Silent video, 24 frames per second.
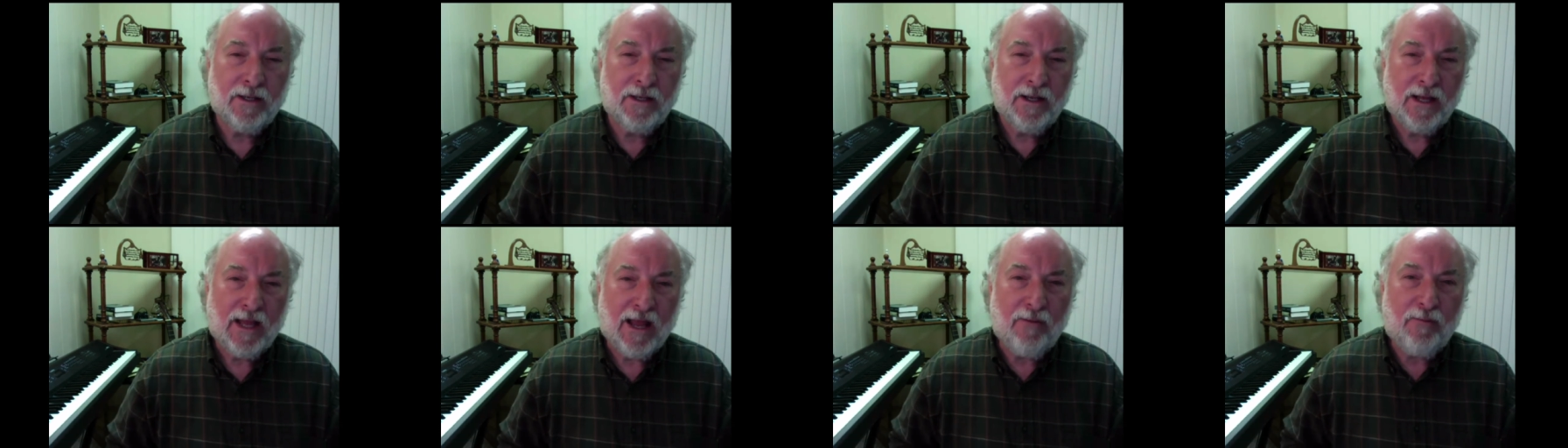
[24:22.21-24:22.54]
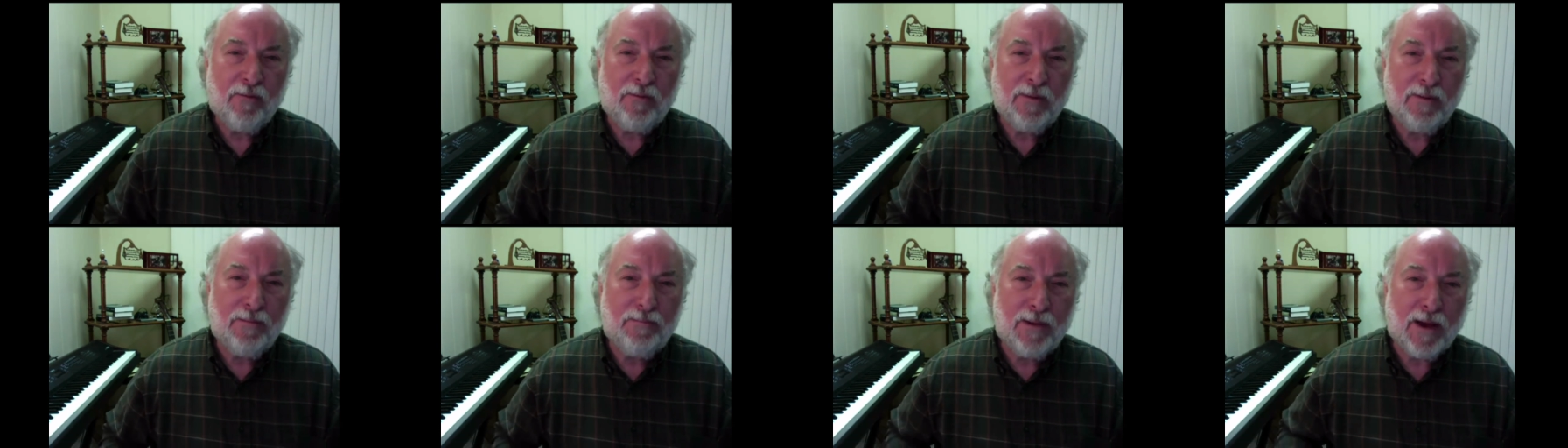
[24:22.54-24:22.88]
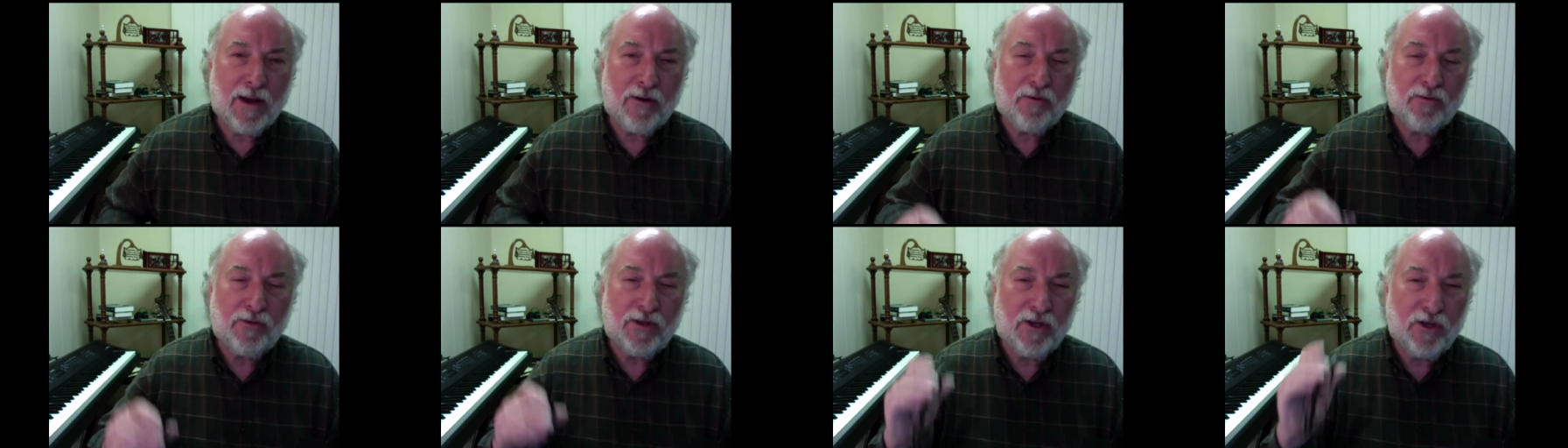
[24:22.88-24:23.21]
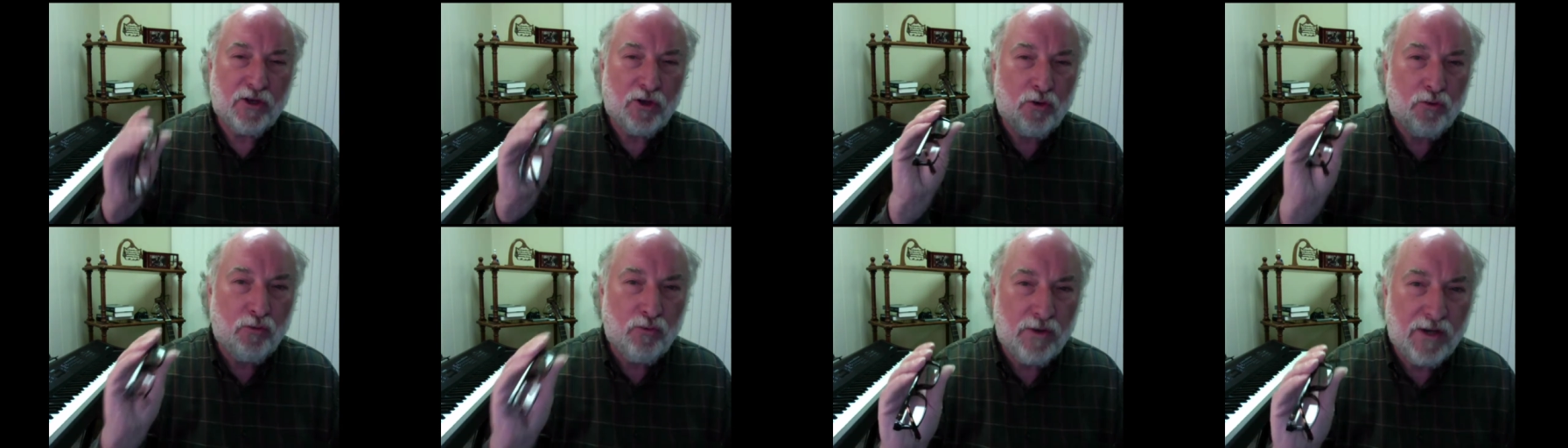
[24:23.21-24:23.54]
It would be better that
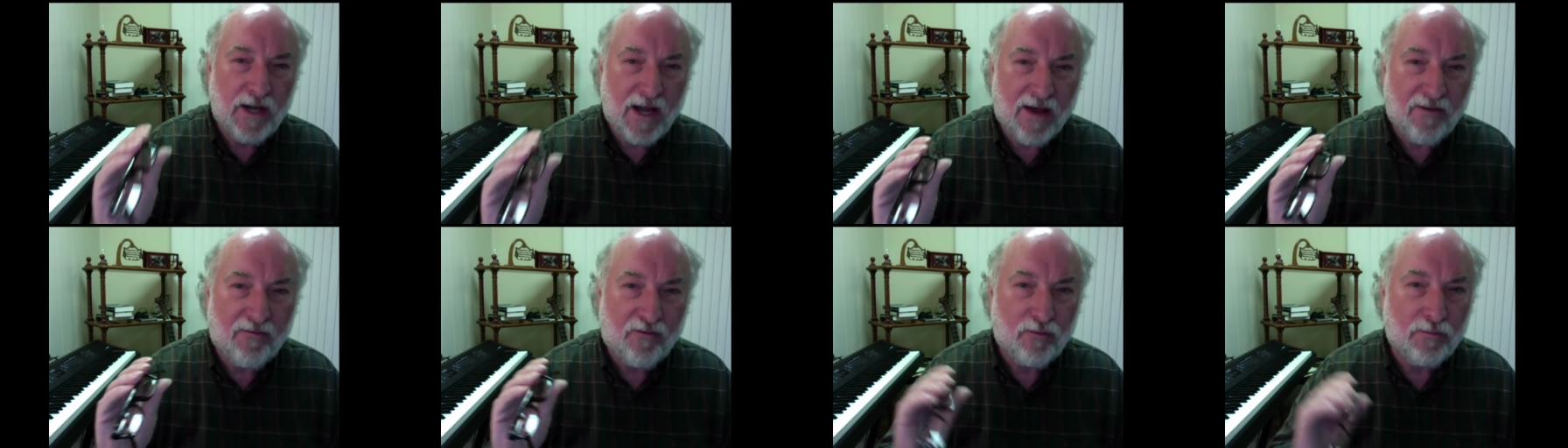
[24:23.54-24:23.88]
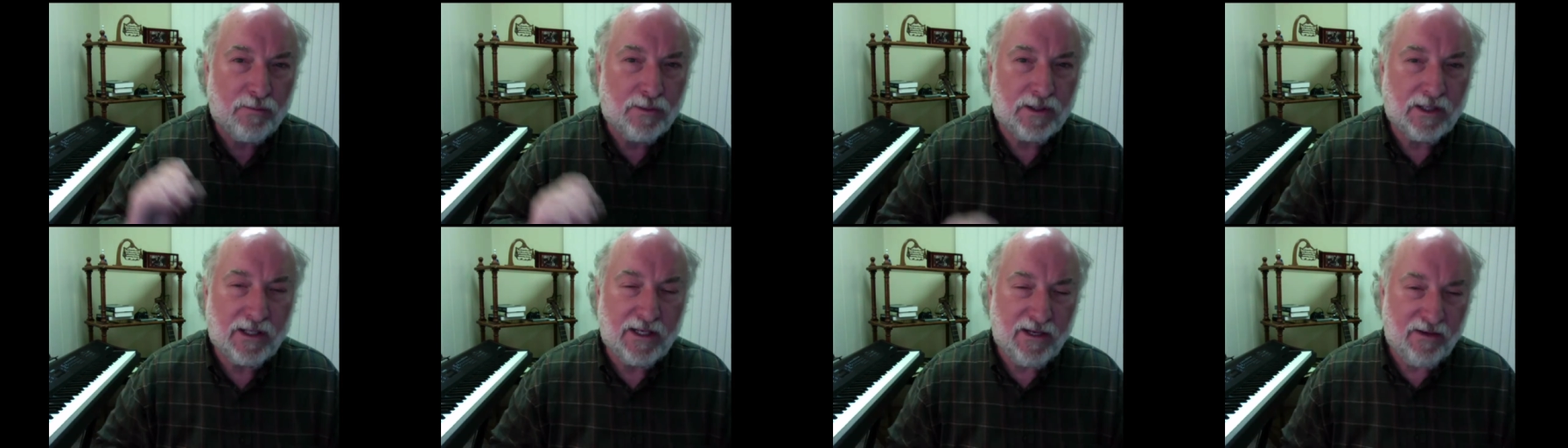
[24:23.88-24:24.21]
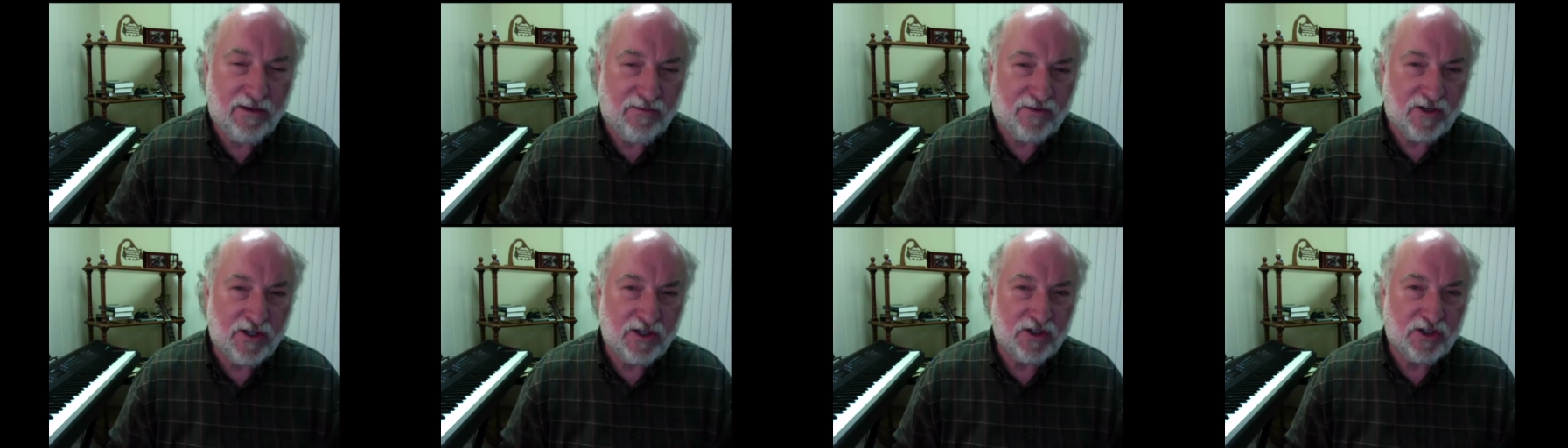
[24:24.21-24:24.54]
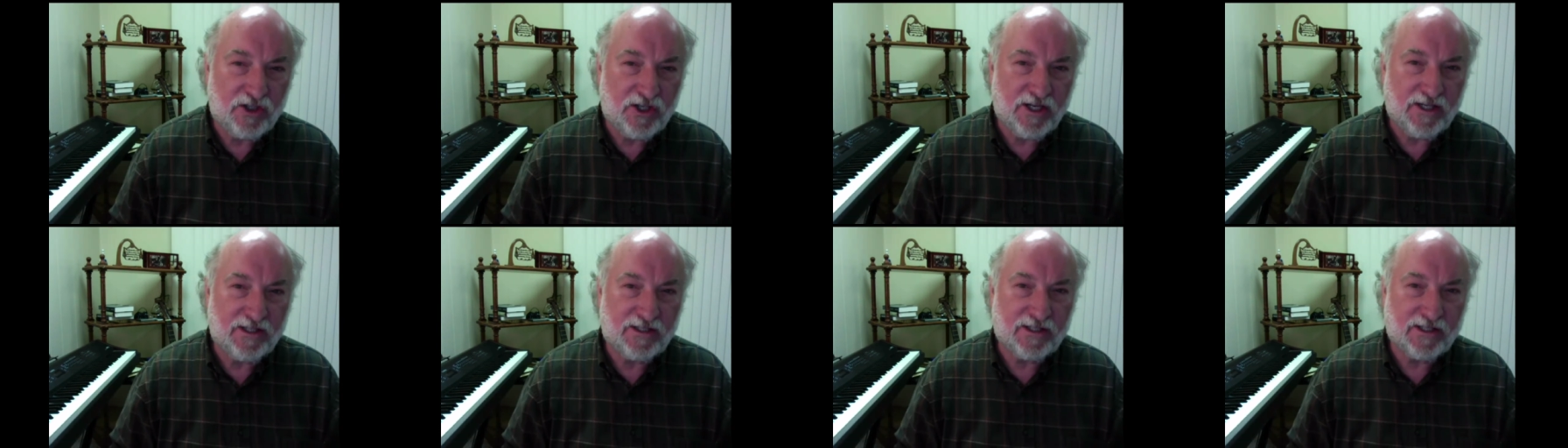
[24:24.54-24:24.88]
you never believed in
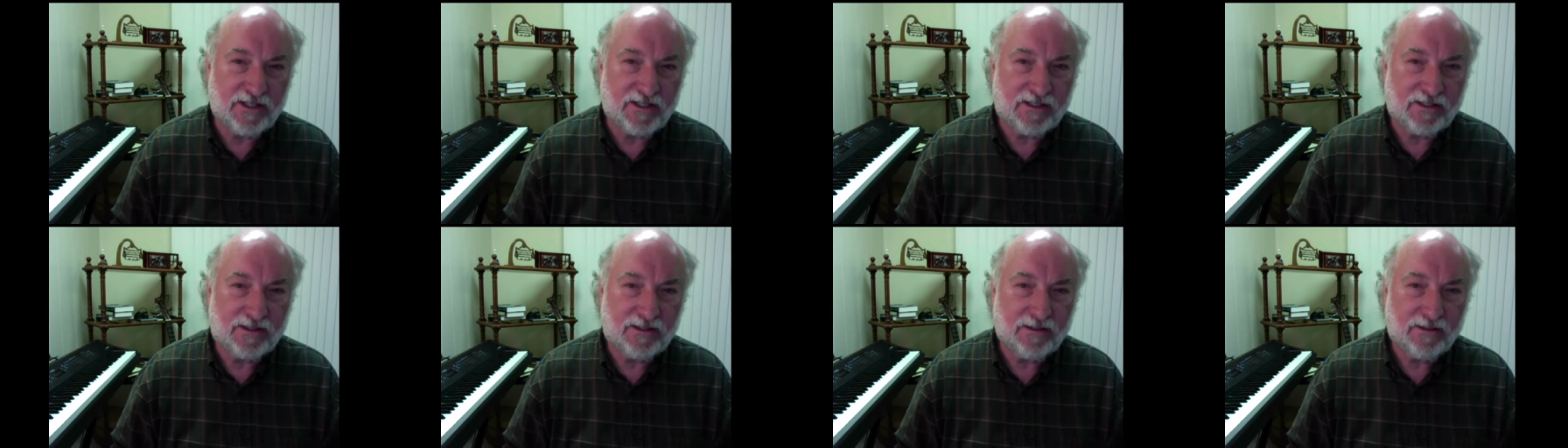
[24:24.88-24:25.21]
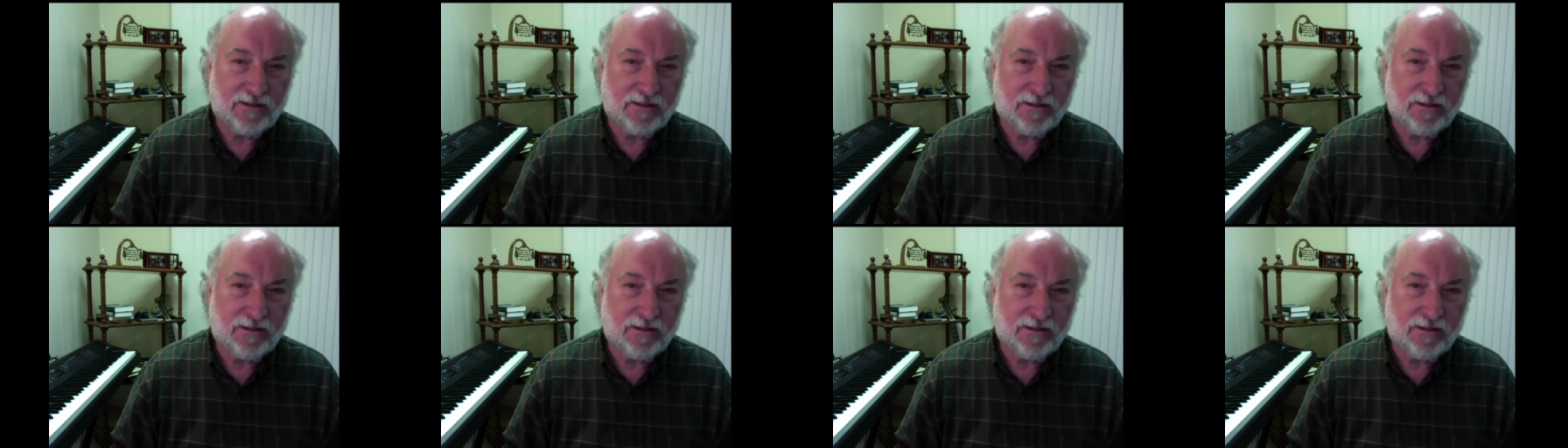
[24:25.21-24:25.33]
Jesus